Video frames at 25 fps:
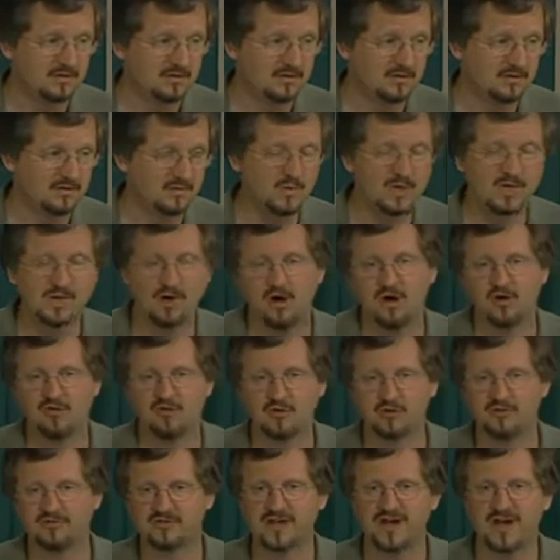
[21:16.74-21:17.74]
We call
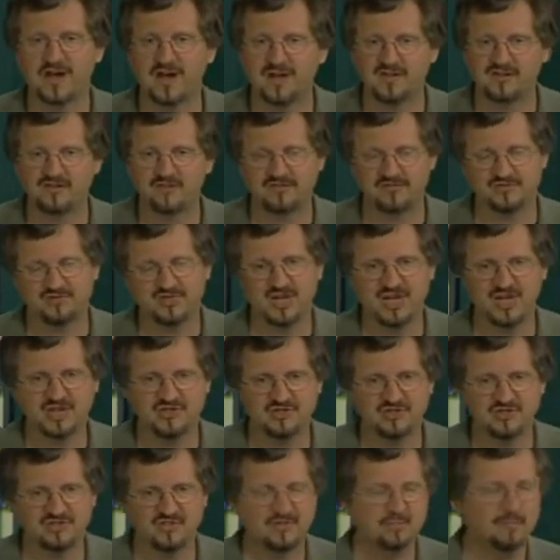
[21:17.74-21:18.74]
those kinds of
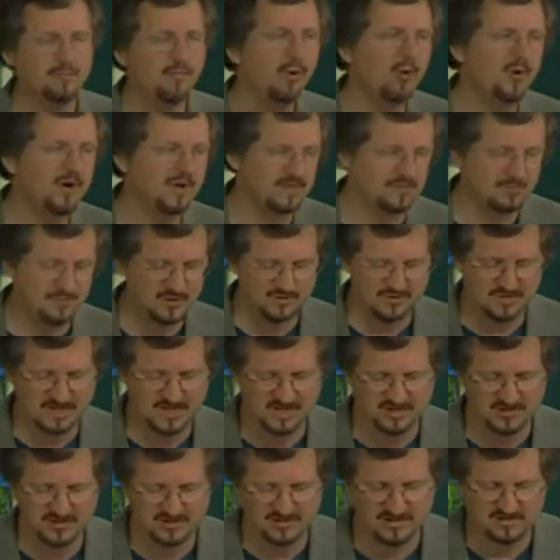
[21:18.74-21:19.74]
changes point
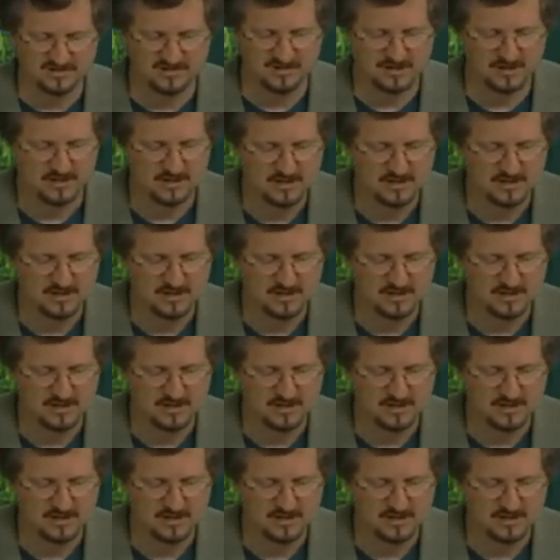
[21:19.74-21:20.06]
mutations.